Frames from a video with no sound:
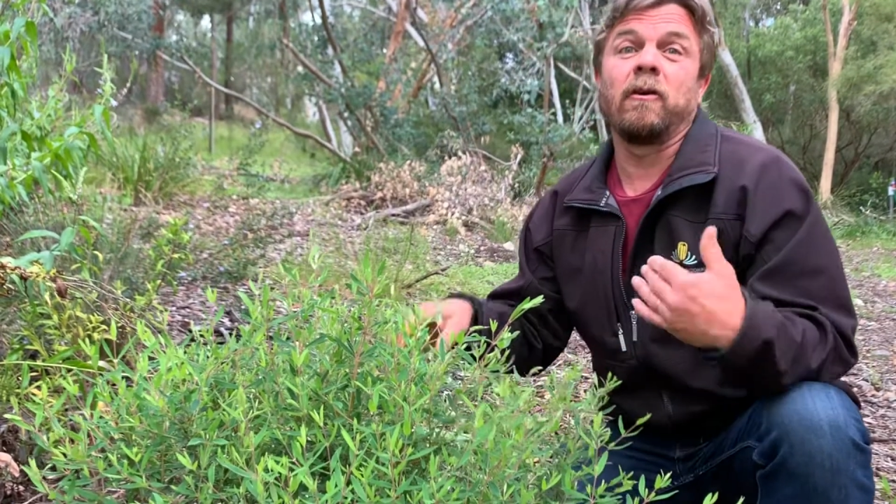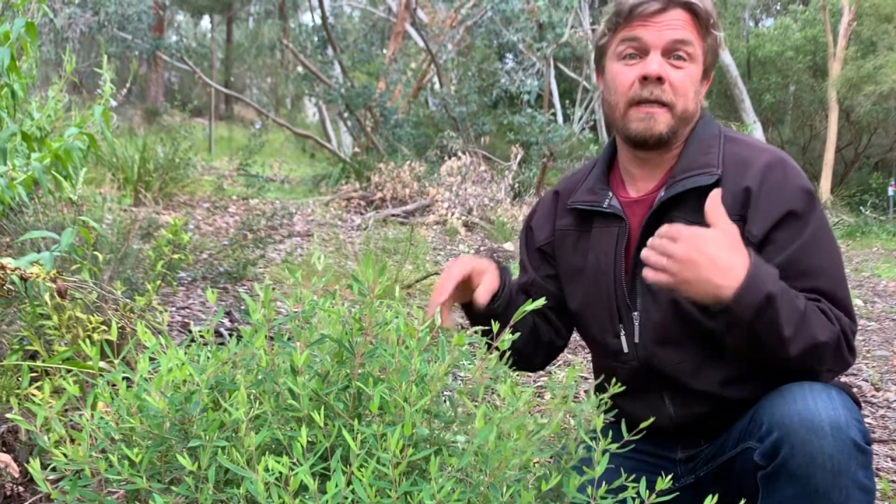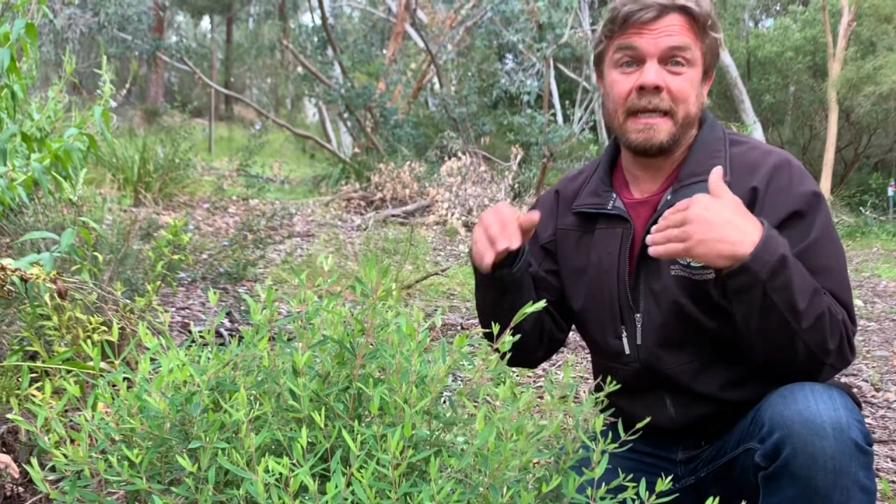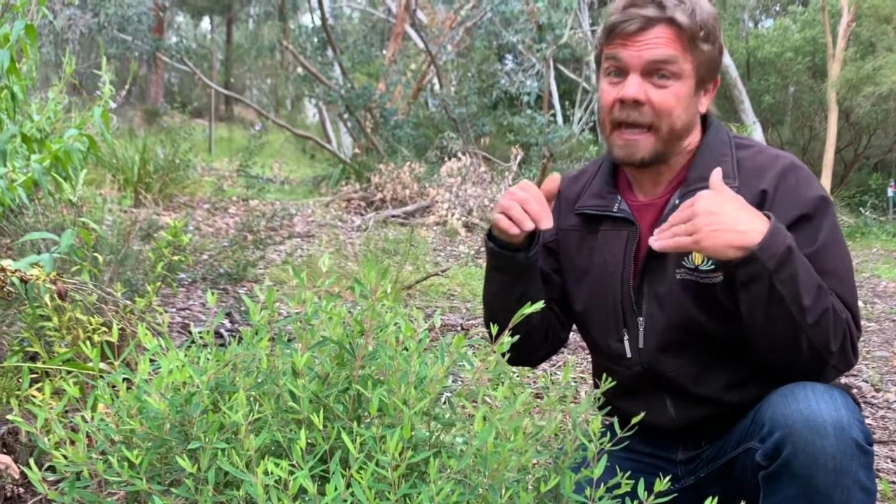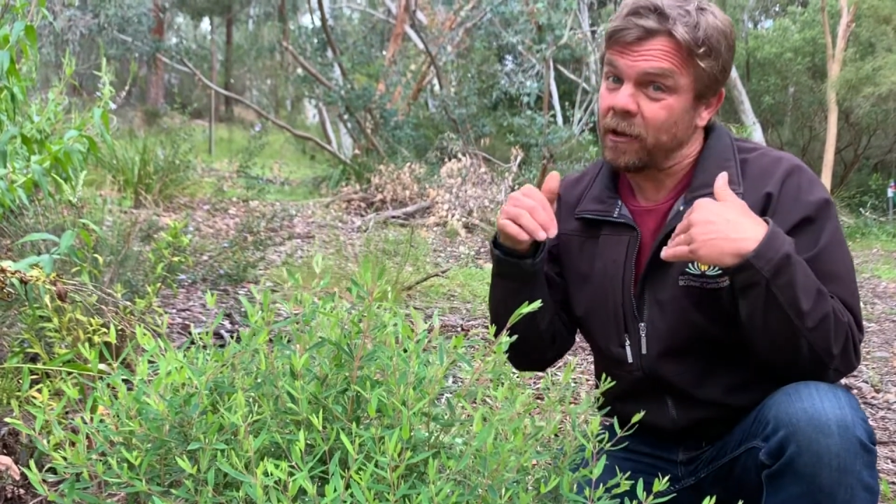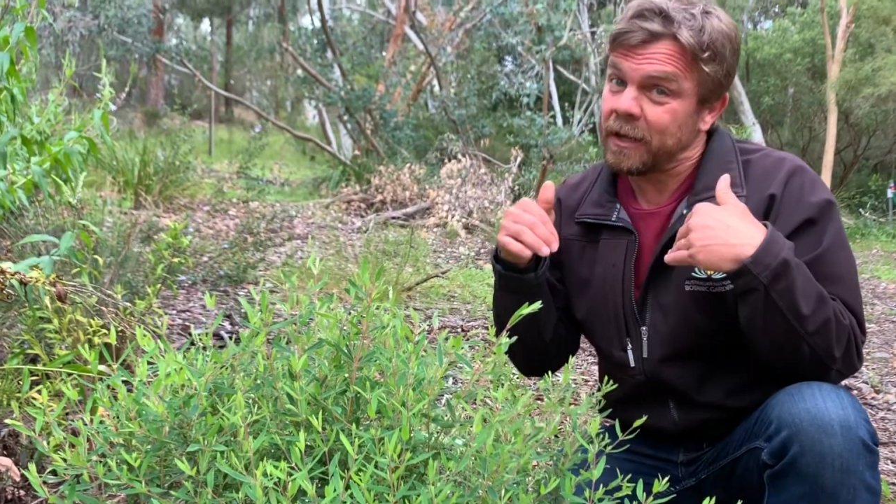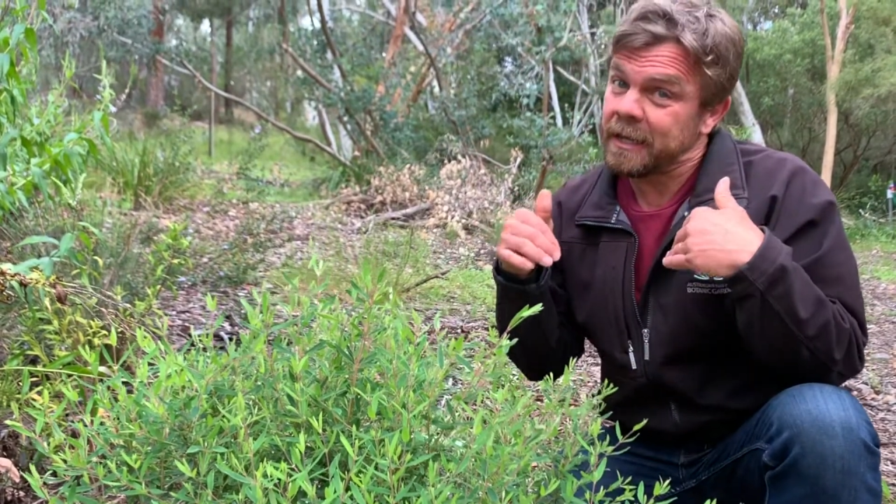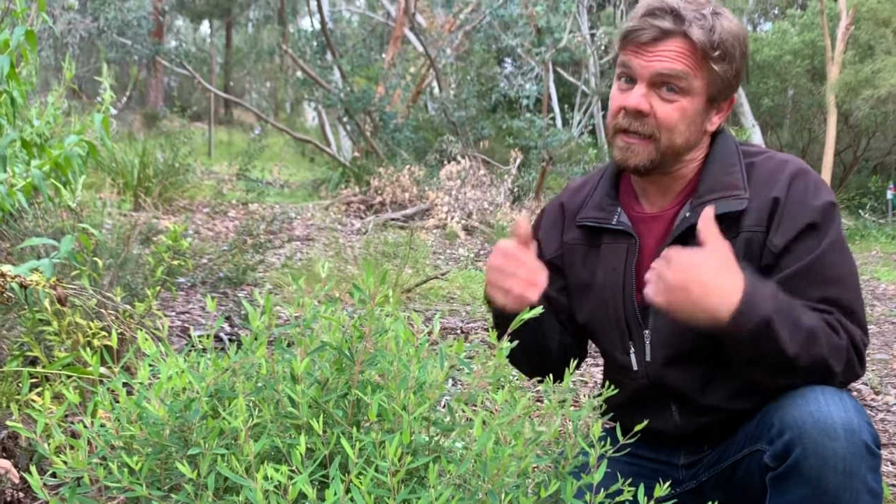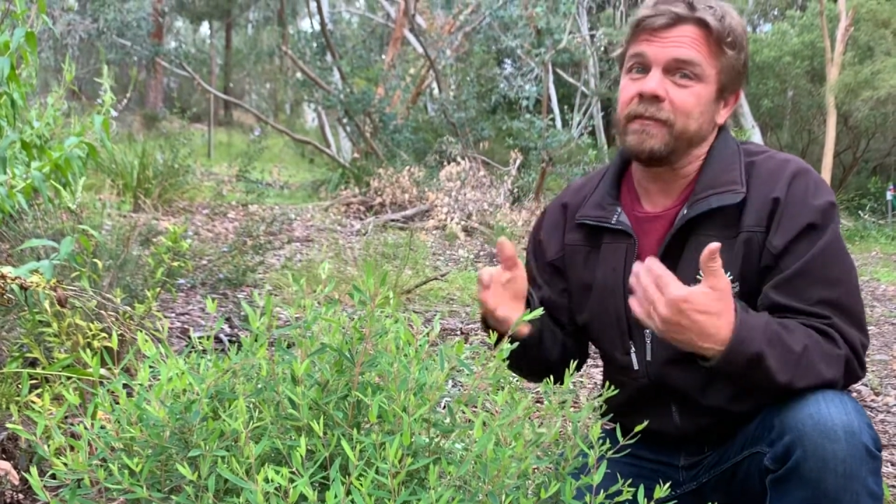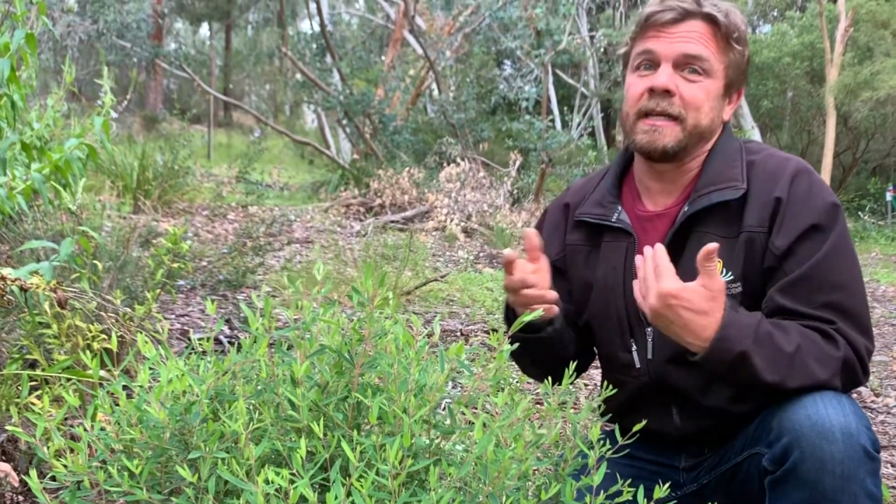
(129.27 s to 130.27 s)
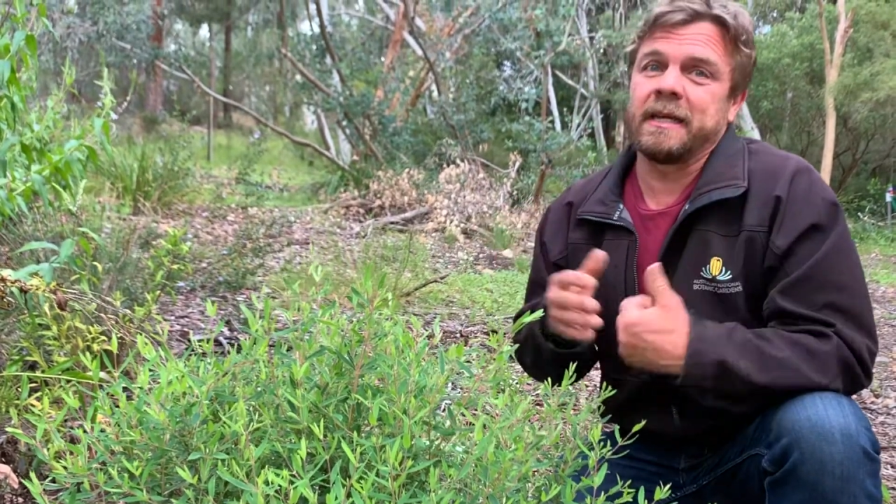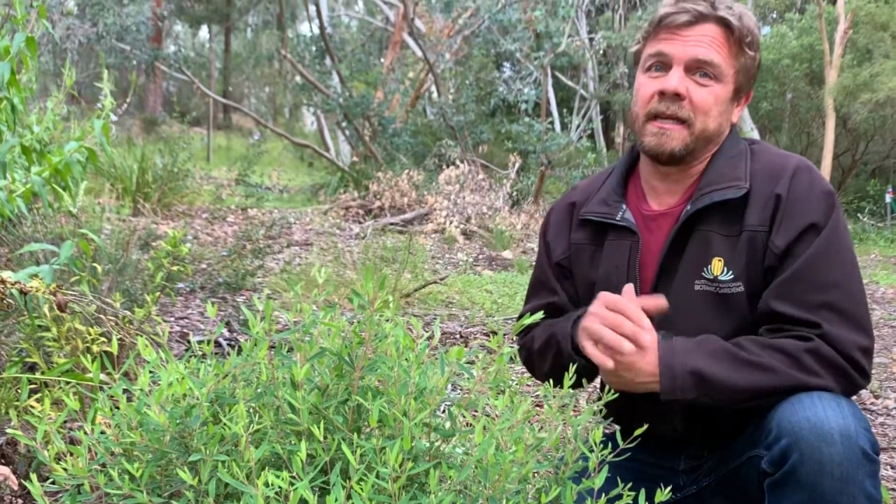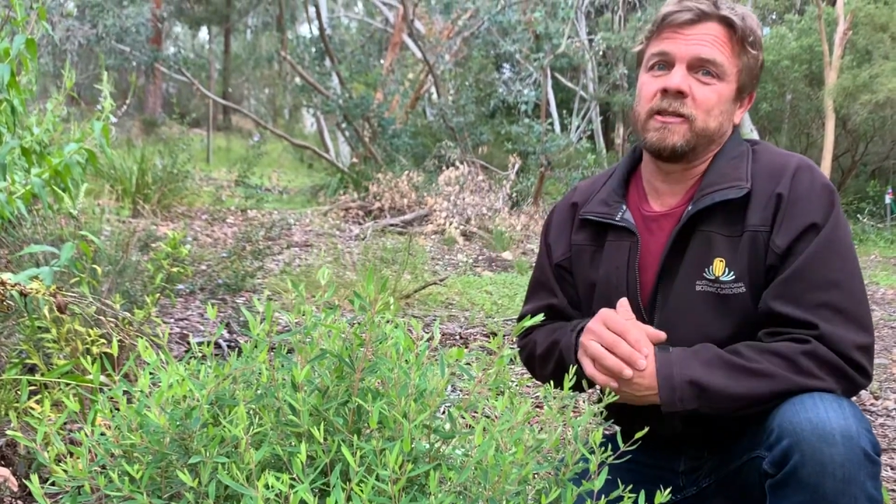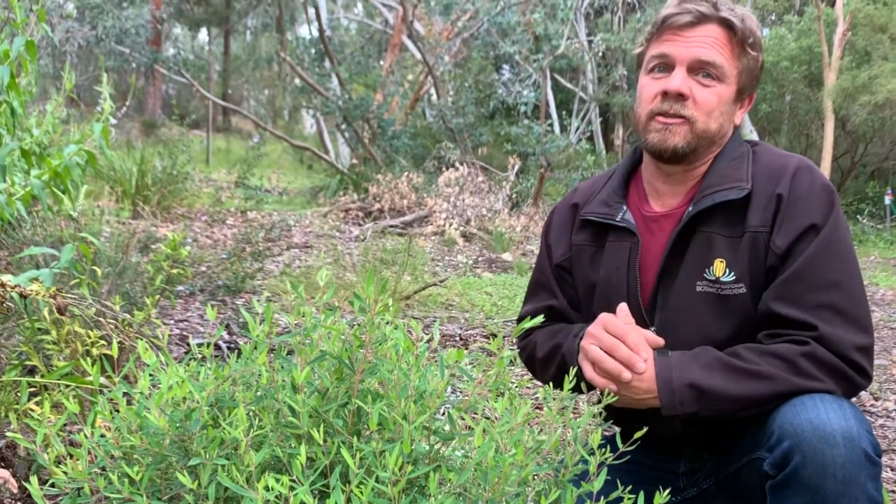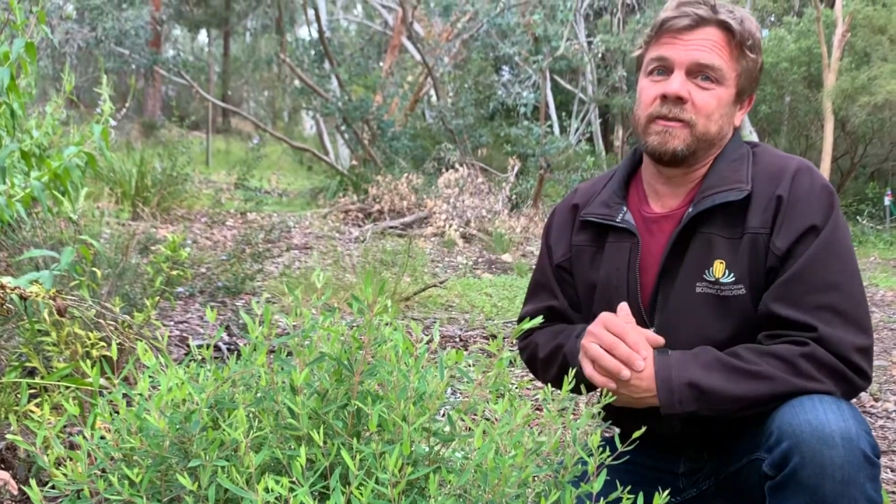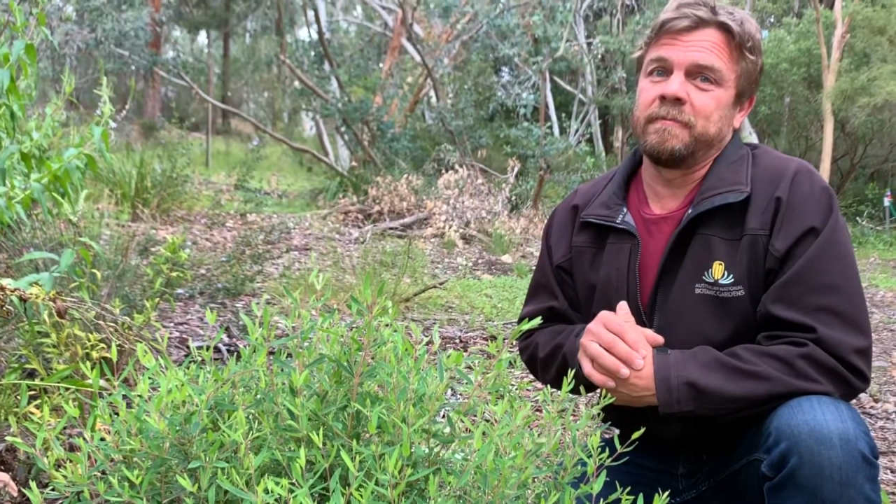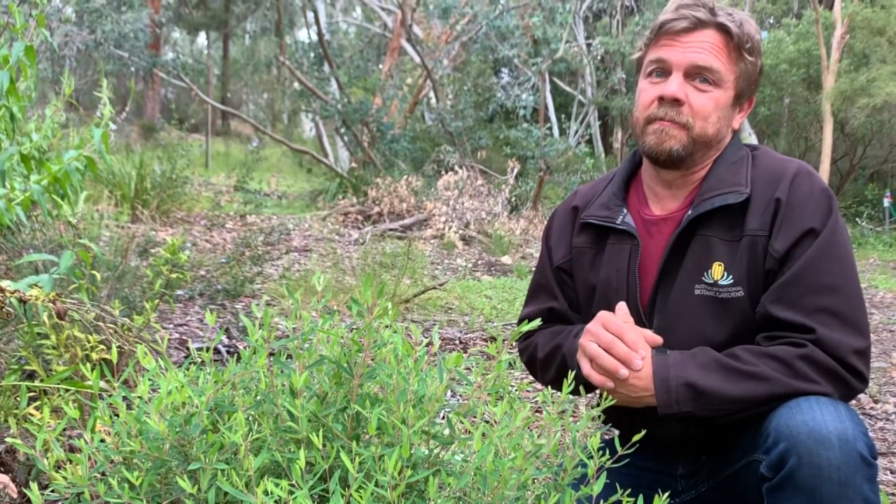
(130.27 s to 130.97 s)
in our living collection.